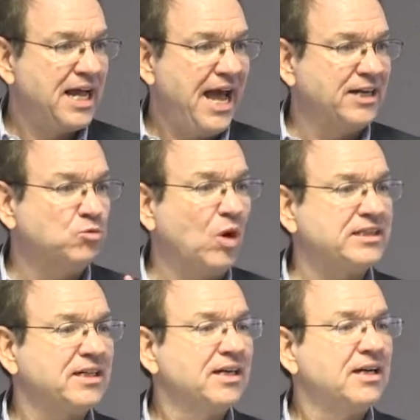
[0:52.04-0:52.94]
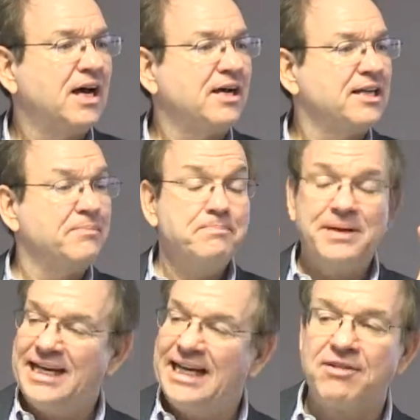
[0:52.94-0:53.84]
and what the
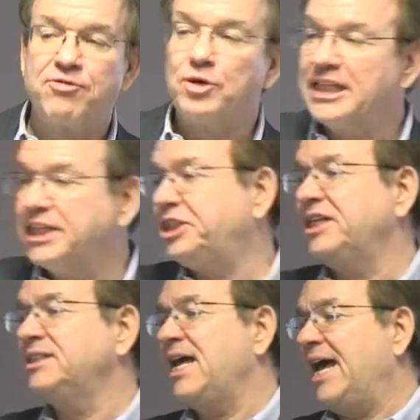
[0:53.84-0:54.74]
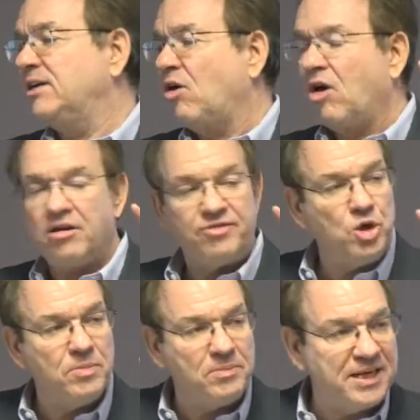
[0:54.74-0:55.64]
meaning of religion and all of
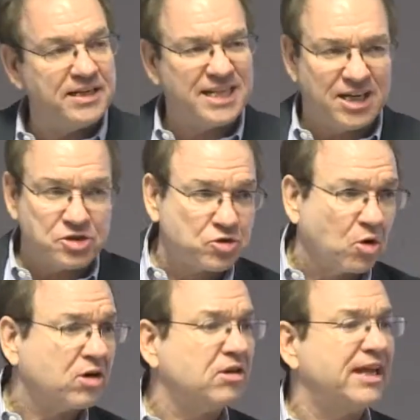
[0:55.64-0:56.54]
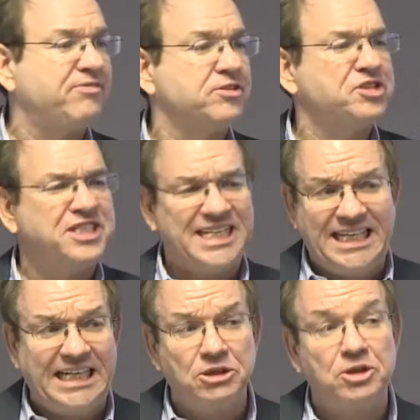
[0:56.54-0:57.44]
human beings' historical efforts to
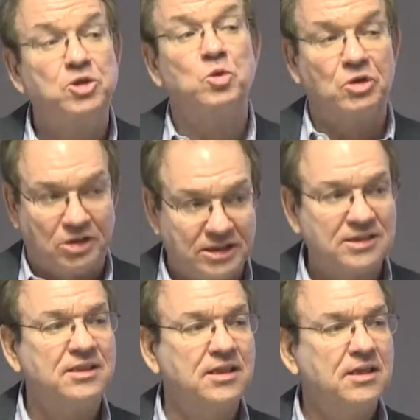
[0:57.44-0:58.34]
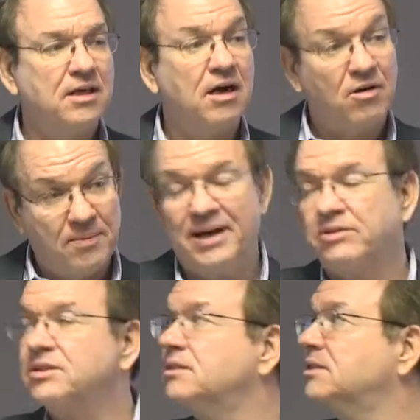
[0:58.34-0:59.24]
heal the world are
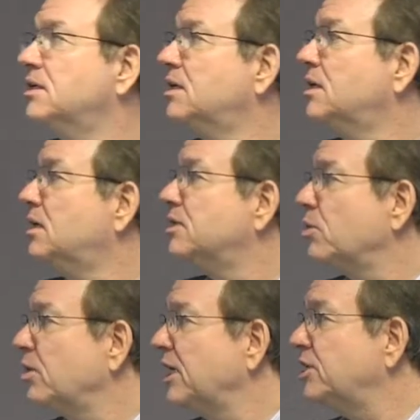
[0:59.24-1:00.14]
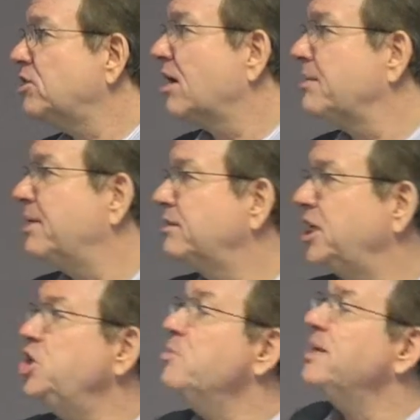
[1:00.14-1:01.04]
about. So we're going to talk about the
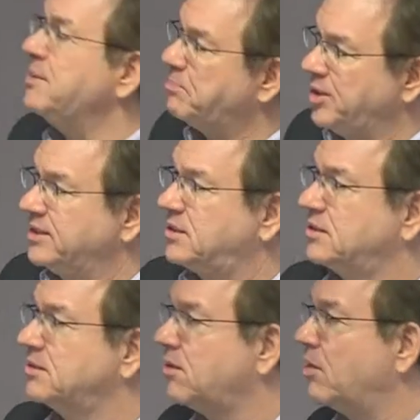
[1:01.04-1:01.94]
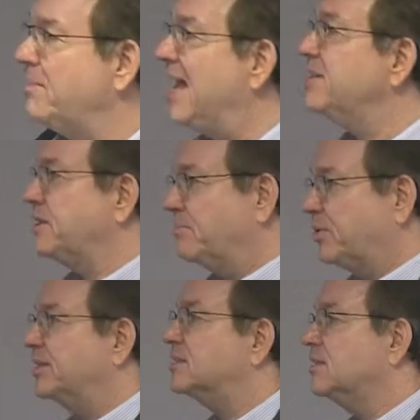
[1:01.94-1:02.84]
human imprint, or man's
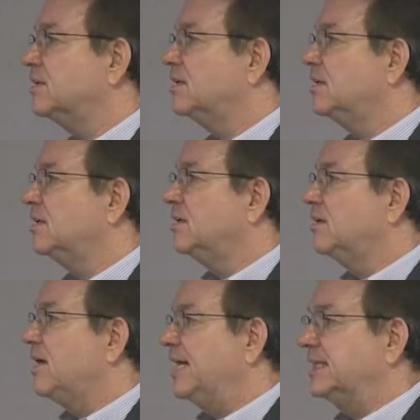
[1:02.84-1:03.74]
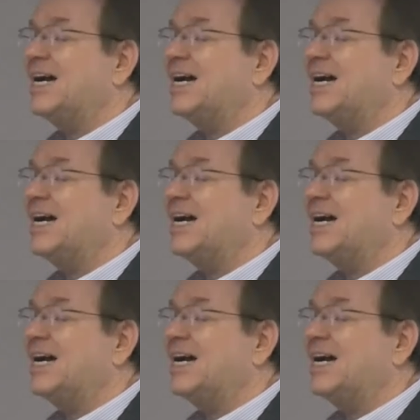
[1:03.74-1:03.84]
imprint, and the